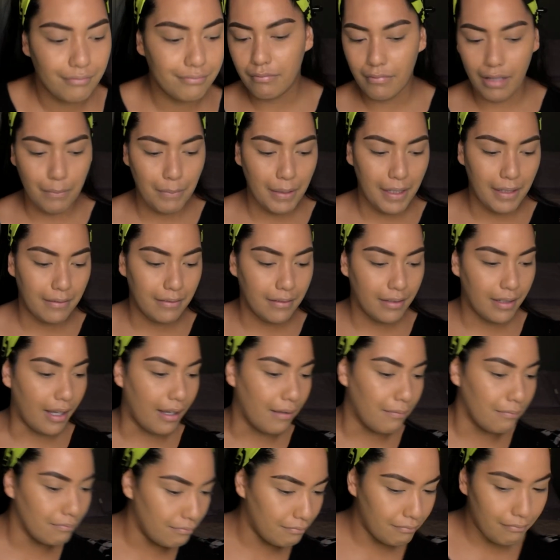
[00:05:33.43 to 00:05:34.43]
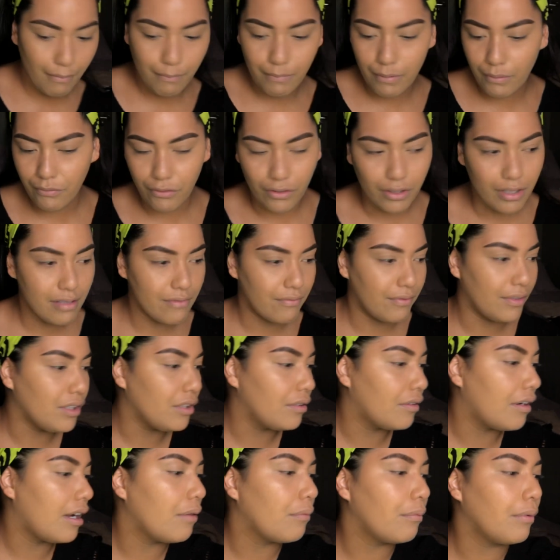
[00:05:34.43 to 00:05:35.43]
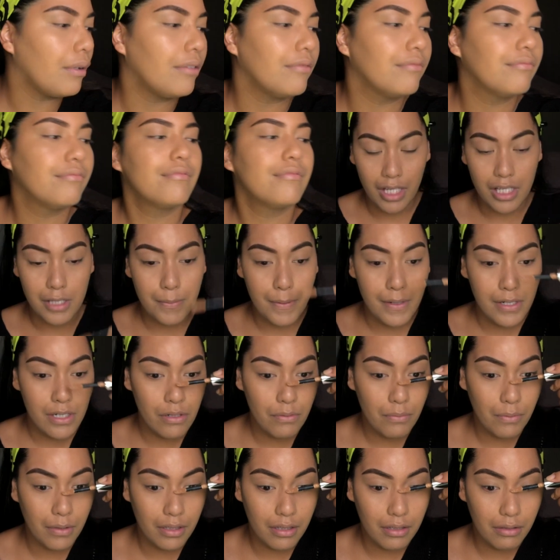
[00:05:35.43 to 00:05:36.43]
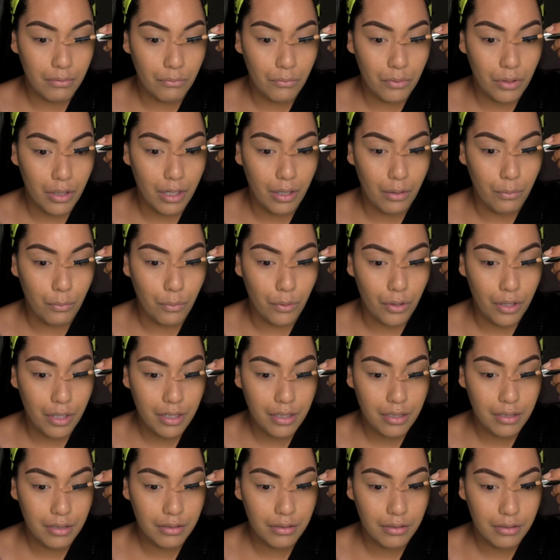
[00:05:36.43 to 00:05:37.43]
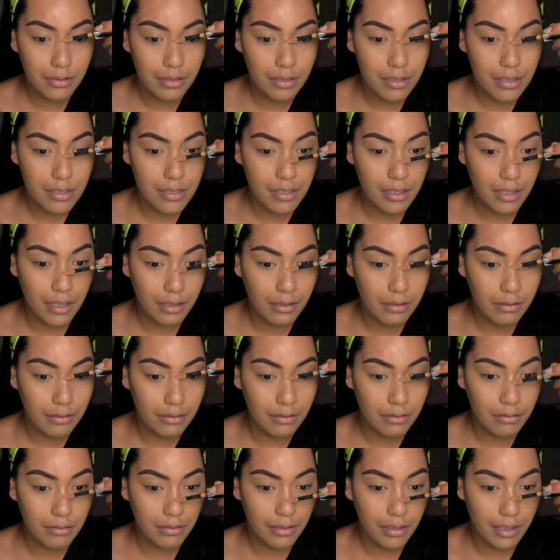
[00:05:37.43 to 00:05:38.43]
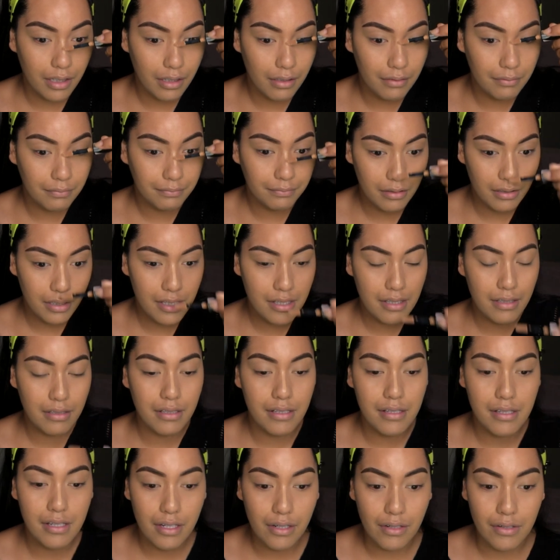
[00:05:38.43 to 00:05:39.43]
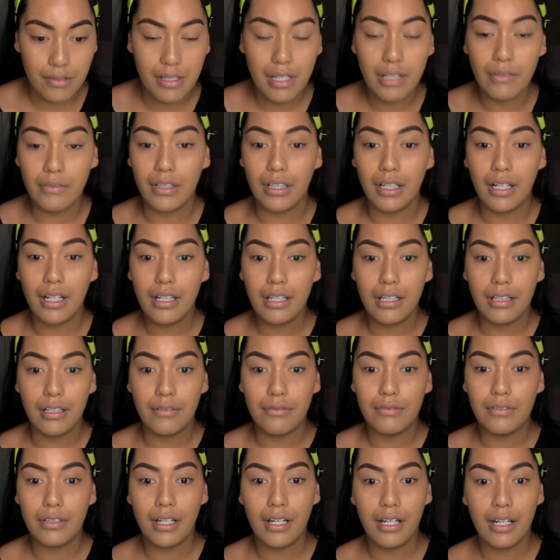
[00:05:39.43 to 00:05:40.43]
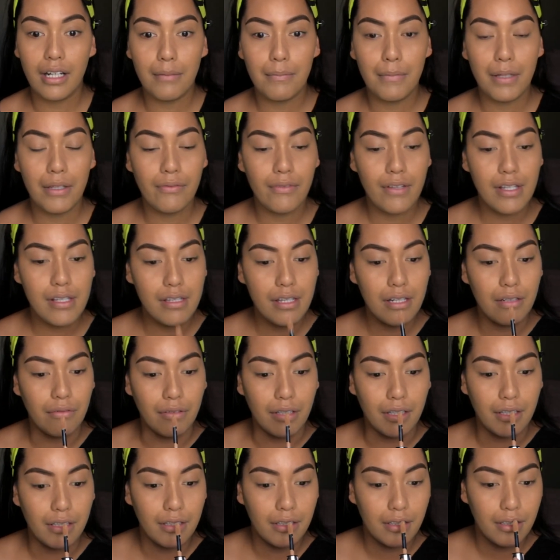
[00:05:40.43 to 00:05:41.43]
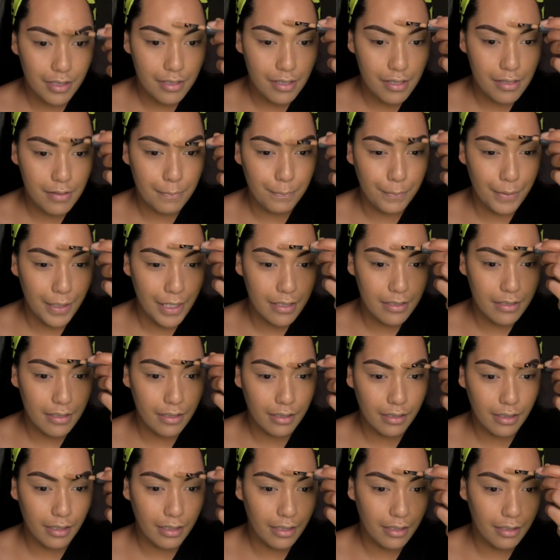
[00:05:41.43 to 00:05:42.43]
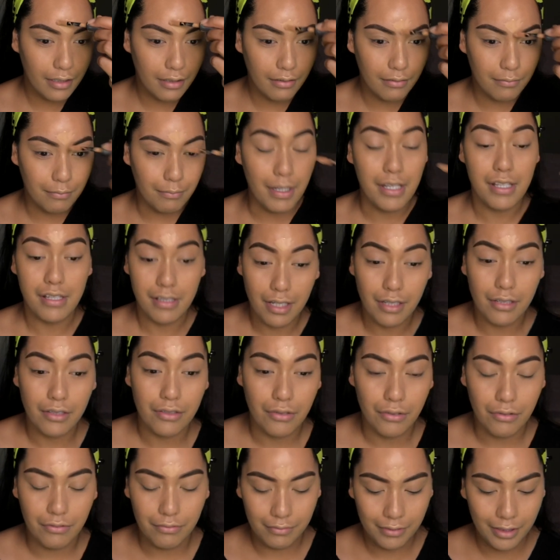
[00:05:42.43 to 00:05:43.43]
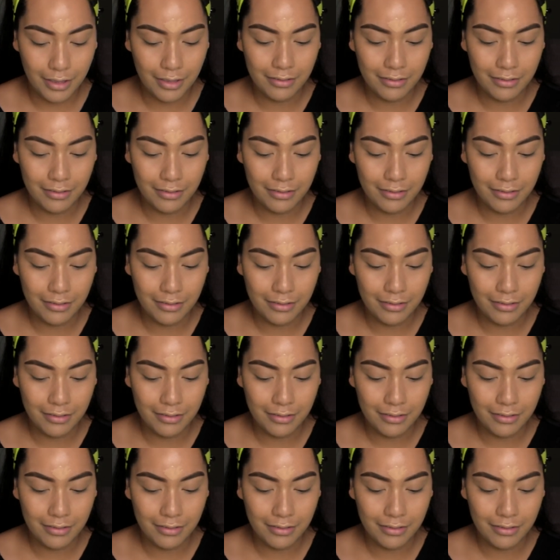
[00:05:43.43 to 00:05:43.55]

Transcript: I mean, okay, maybe for this video I will. Especially with where I work, it's like, oh, okay, this concealer is not even light enough to highlight my face anyway. This is basically my skin tone.